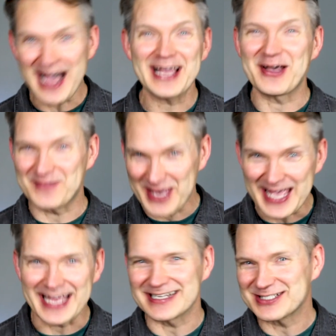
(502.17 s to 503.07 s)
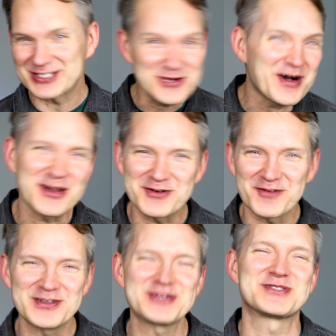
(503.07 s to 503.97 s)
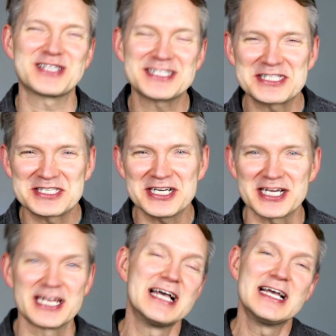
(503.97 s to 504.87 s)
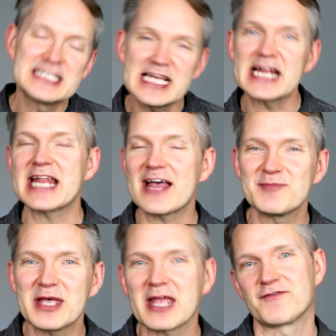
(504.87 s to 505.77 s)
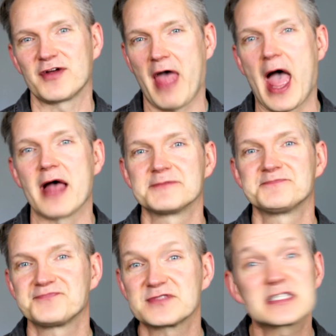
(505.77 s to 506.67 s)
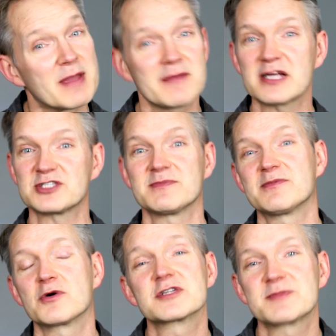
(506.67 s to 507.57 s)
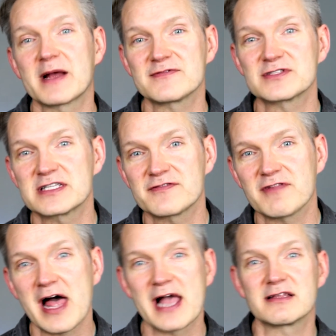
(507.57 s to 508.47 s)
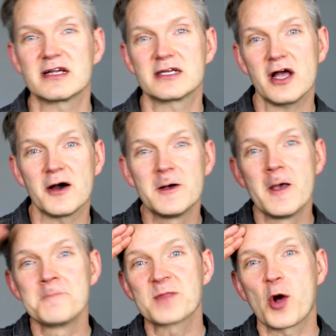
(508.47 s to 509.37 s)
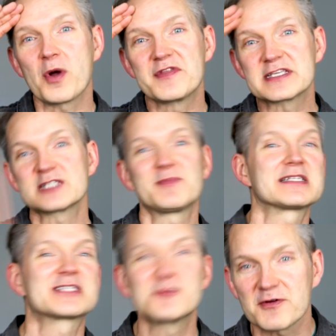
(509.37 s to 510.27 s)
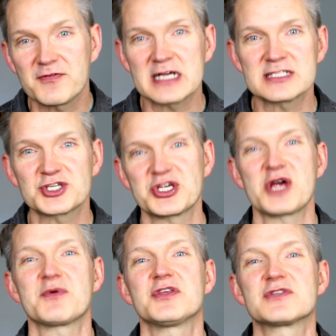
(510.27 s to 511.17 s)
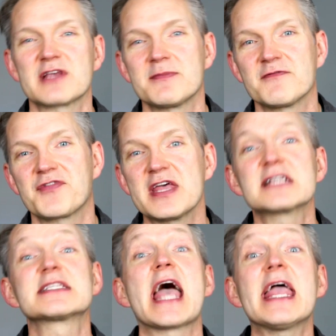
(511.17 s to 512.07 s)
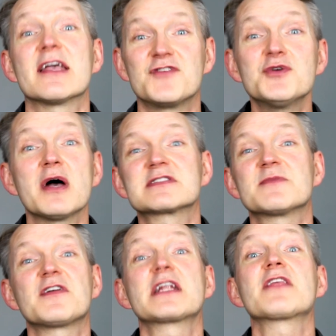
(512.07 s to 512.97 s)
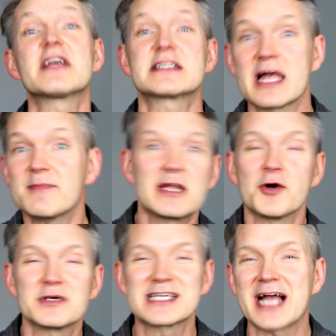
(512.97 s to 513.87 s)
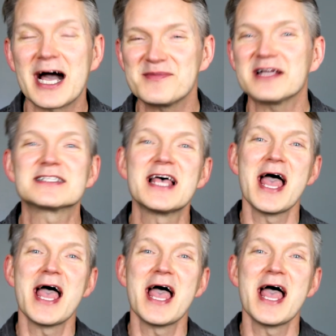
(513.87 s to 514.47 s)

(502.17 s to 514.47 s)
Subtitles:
I have hit 200 views. This is good. 10.5 million for that. So maybe I should be more respectful to the flag. There you go. Well, this has been super fun to share with you some of things. Hey, if you have some funny things, let me know in the comments,